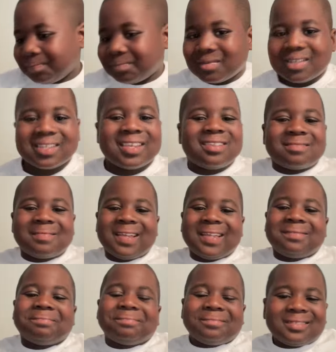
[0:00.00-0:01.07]
Excuse
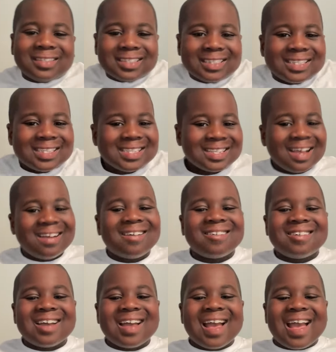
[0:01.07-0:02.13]
me. So
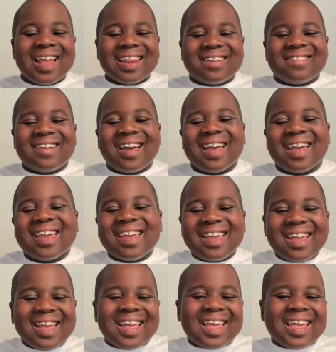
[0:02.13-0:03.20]

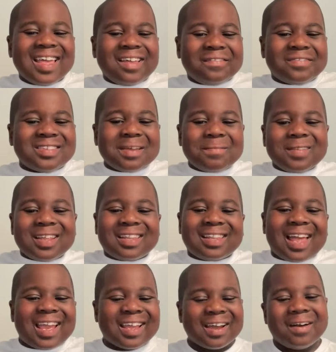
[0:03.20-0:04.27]
anyway, if
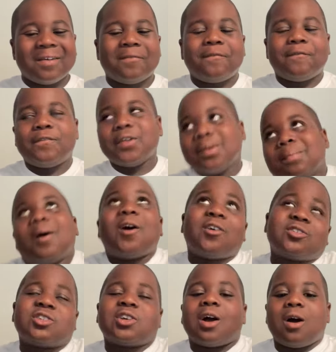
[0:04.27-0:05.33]
like a
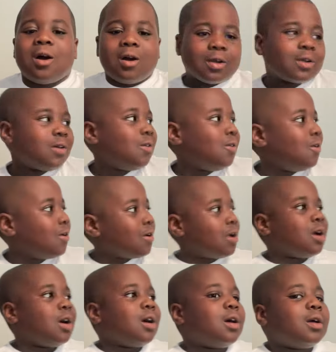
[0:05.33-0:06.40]
football jock or
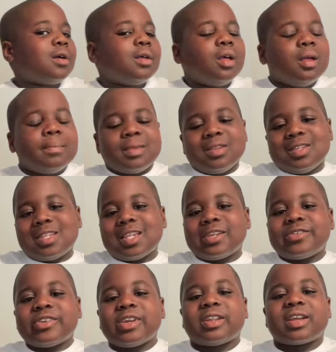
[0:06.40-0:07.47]
a
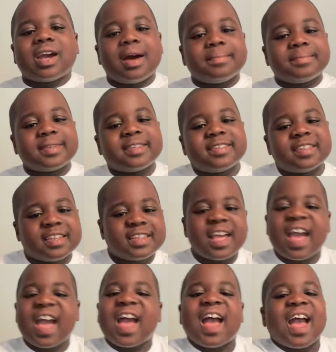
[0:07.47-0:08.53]
musician comes and says,
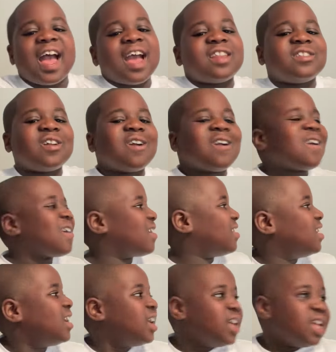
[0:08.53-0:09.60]
ha ha,
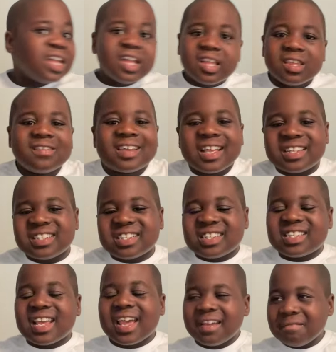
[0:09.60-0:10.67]
nerd, you can
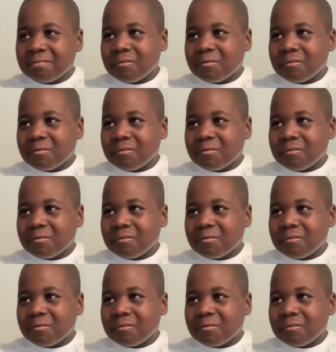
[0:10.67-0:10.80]
just say,